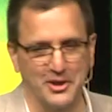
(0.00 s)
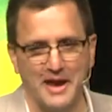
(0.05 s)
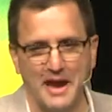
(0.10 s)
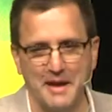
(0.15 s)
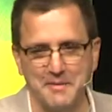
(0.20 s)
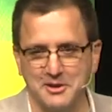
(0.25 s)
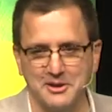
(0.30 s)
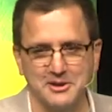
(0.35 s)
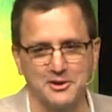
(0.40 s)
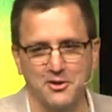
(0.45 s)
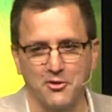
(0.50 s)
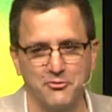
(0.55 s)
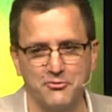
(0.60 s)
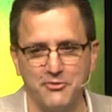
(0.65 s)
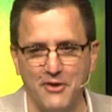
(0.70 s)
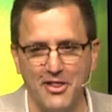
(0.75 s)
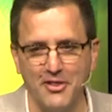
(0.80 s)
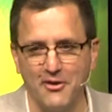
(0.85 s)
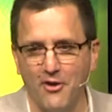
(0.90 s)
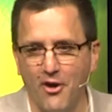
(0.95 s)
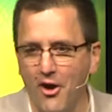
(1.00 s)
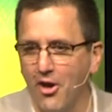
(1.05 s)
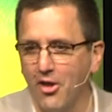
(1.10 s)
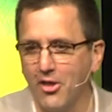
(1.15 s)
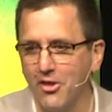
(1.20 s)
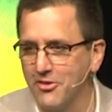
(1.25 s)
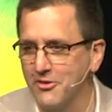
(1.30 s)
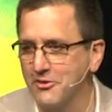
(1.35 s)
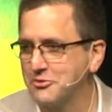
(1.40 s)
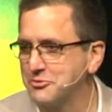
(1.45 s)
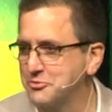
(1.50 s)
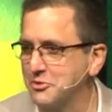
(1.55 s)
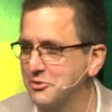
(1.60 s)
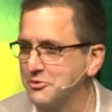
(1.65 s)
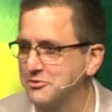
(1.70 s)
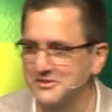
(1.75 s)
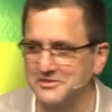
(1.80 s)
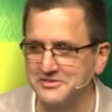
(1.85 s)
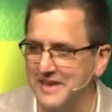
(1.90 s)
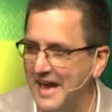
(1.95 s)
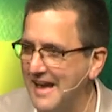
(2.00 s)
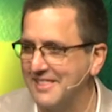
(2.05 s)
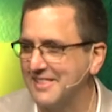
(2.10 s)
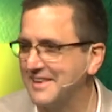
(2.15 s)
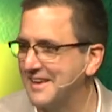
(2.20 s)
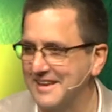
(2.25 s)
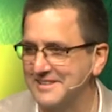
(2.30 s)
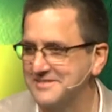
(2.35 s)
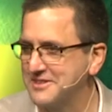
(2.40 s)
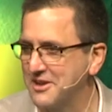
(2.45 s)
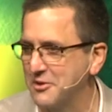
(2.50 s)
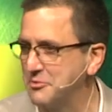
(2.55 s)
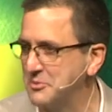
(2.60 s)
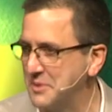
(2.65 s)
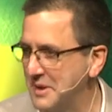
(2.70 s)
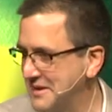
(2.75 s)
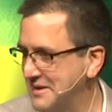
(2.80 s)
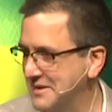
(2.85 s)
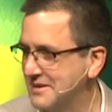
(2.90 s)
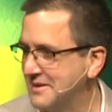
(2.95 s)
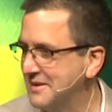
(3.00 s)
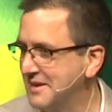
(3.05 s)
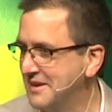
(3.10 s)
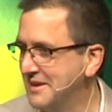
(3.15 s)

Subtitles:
I'm going to go follow all of those rules exactly as they're written.